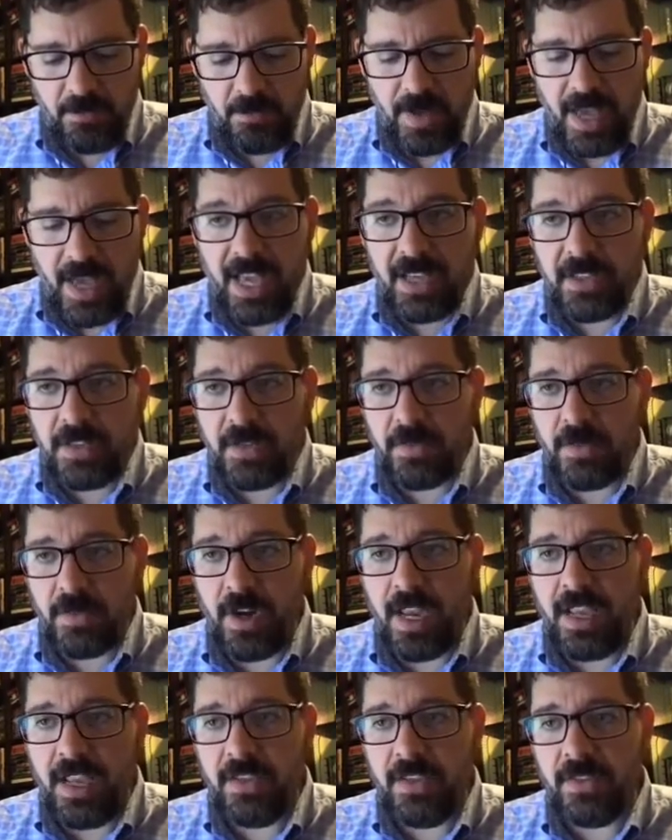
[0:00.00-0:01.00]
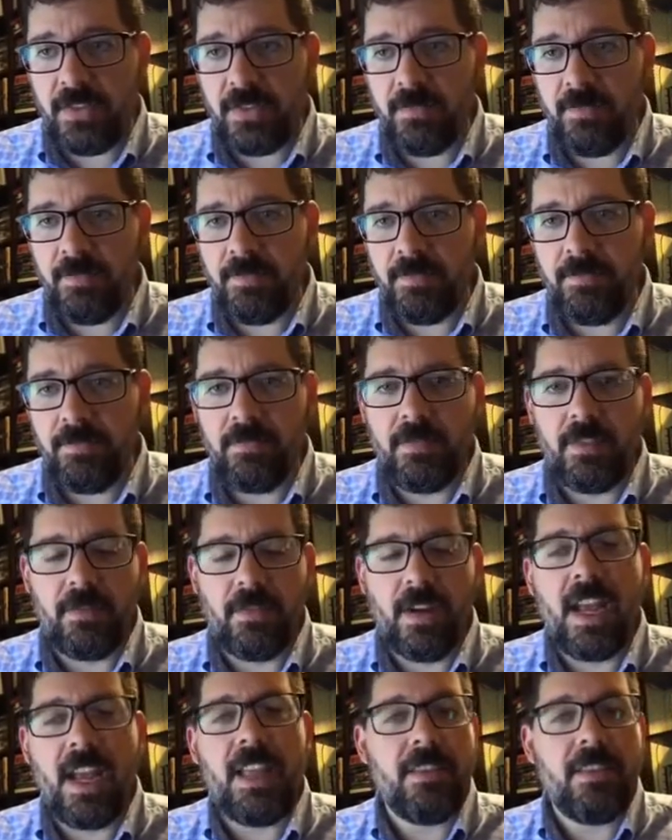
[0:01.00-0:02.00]
passphrase,
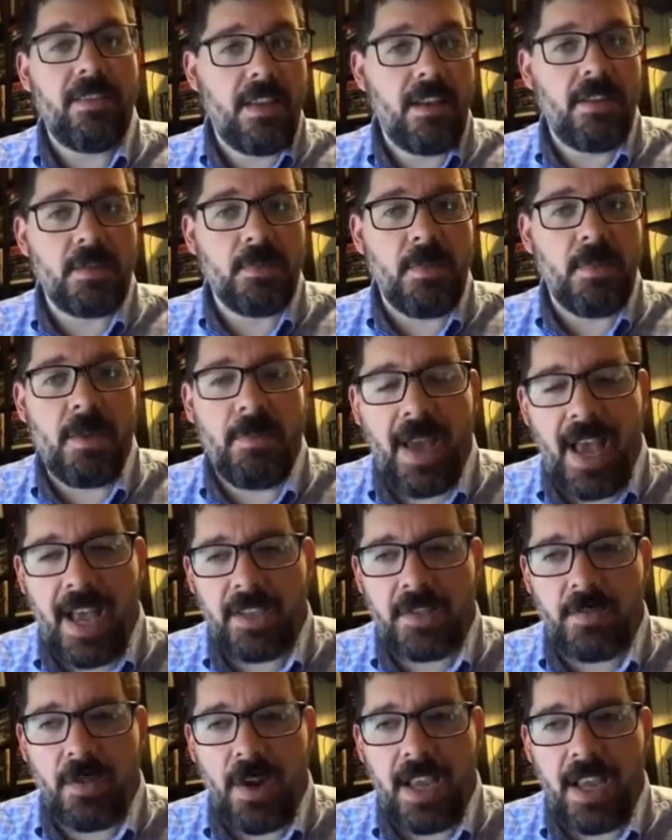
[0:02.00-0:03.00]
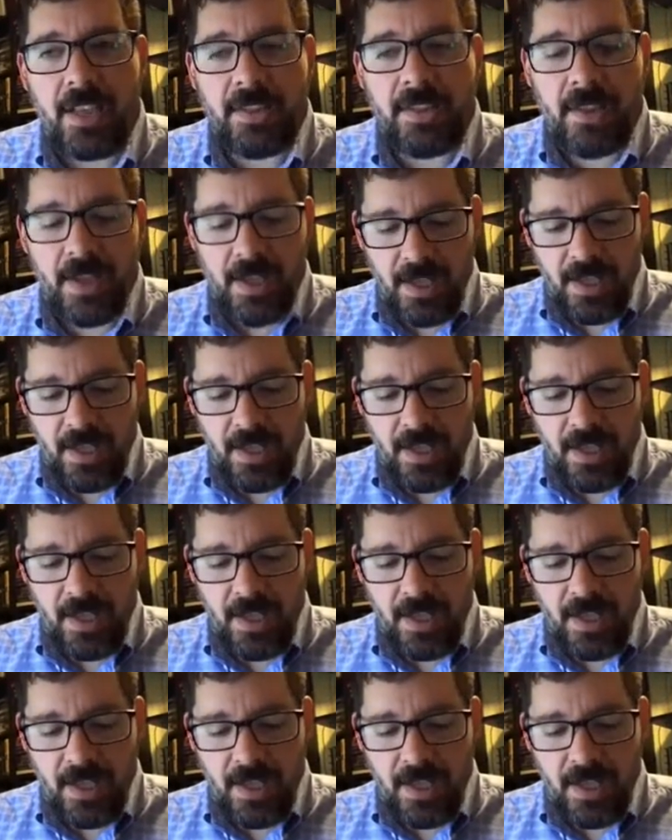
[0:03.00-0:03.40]
right, there's my passphrase.